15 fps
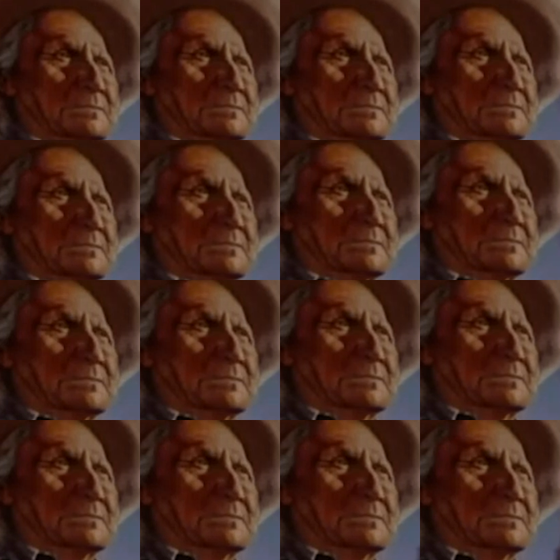
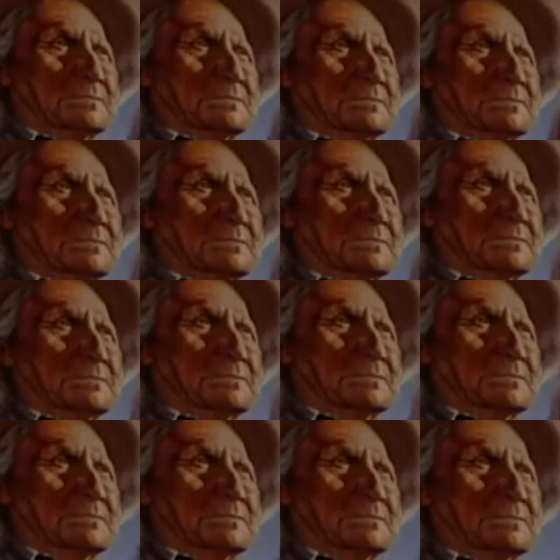
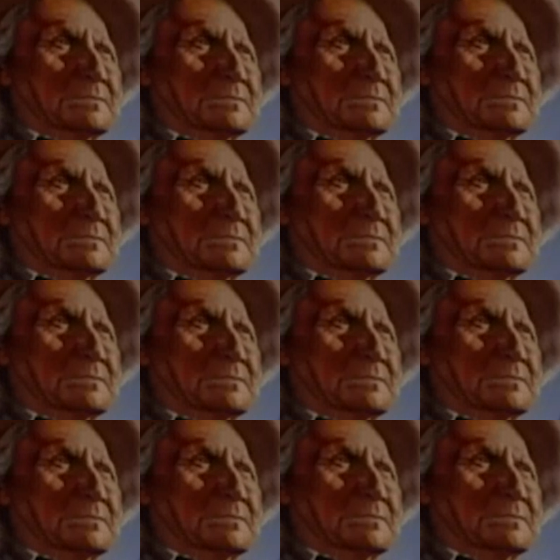
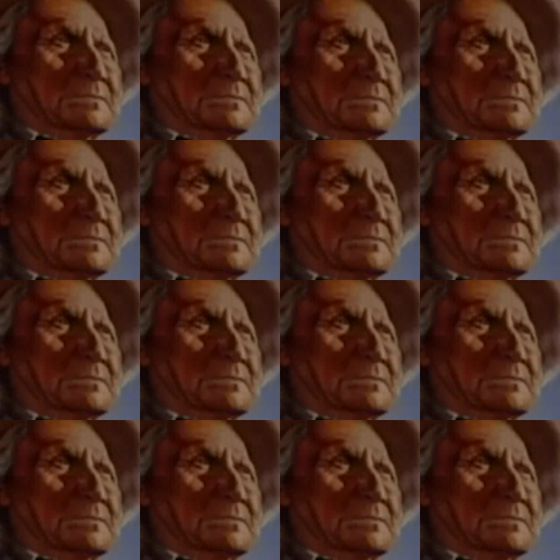[no speech]